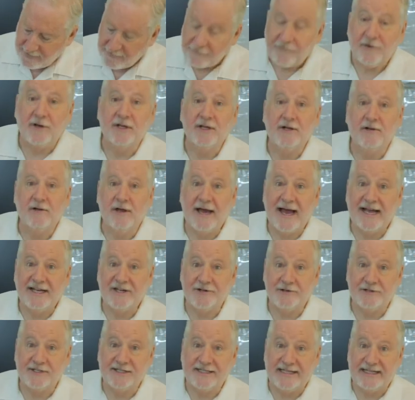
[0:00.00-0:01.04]
for a little
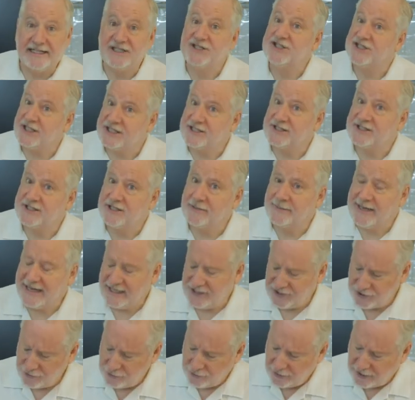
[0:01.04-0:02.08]
accuracy, just to
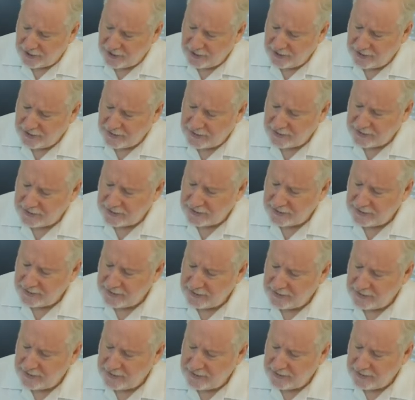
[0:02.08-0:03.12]
make sure
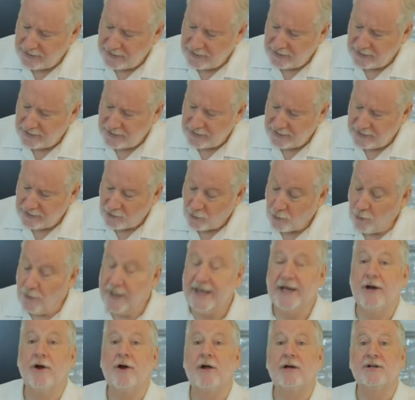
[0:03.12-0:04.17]

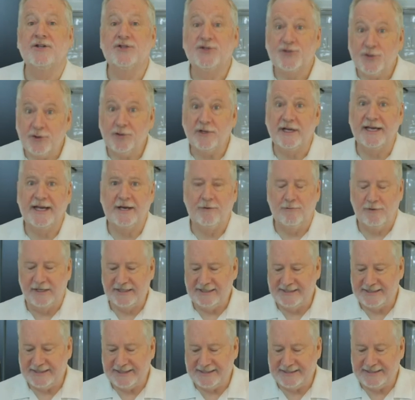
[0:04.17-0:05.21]
we are truly at
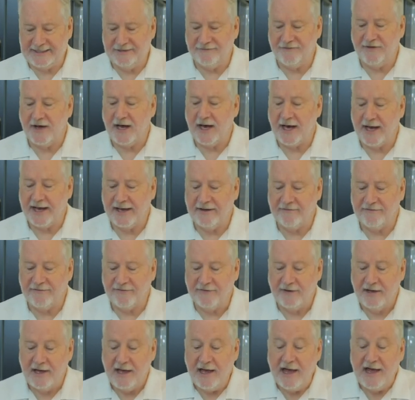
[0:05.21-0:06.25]

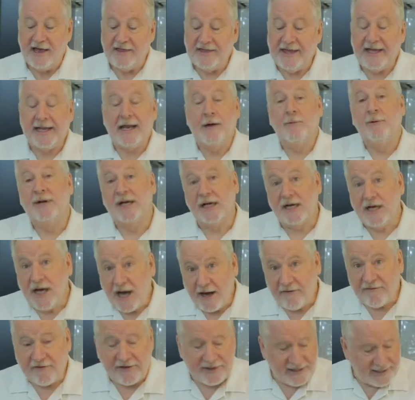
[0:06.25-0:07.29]
165. Then I want to
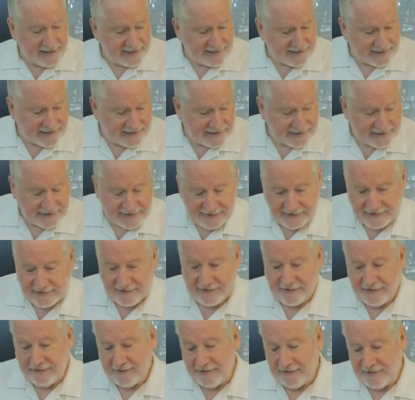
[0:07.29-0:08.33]
cover this
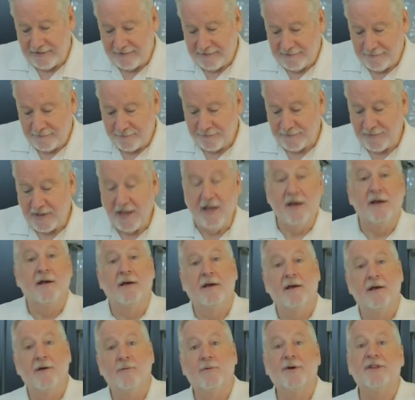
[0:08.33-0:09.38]

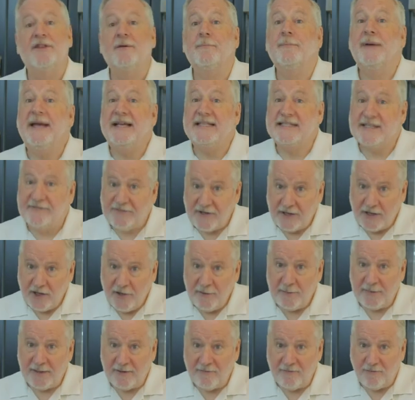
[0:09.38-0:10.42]
with a piece of
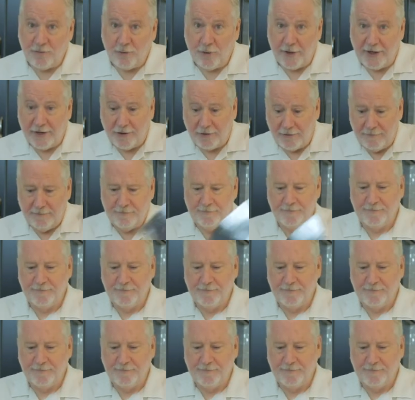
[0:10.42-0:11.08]
aluminum foil